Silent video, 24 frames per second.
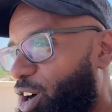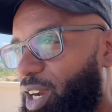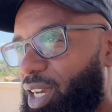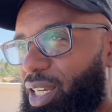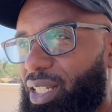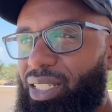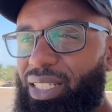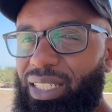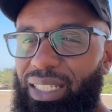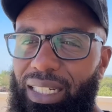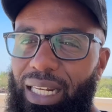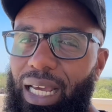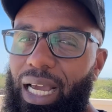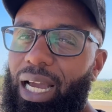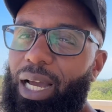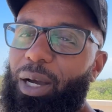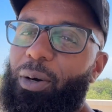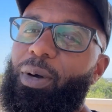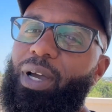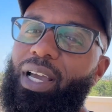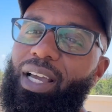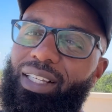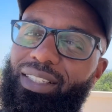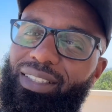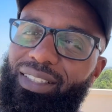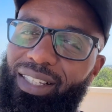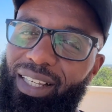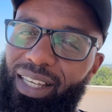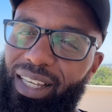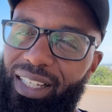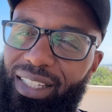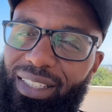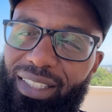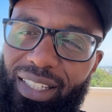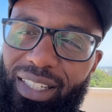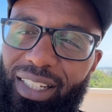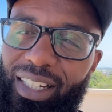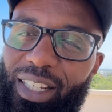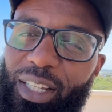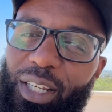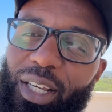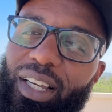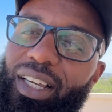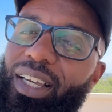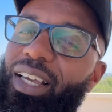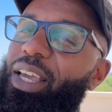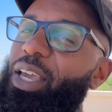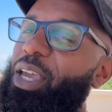es Salaam, Tanzania,
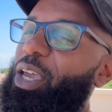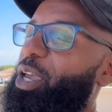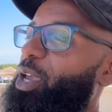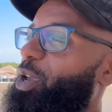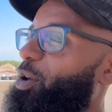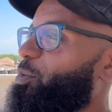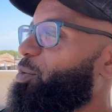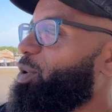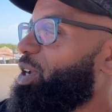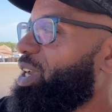and we